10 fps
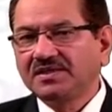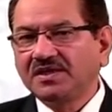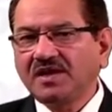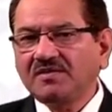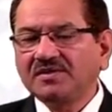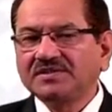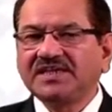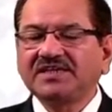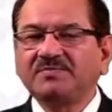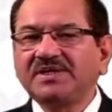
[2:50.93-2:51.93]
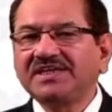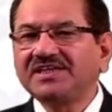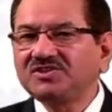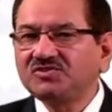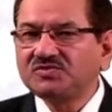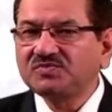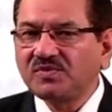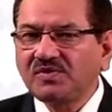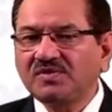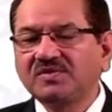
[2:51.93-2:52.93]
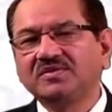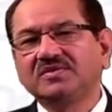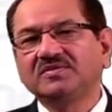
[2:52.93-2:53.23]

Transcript: Now that building is used for,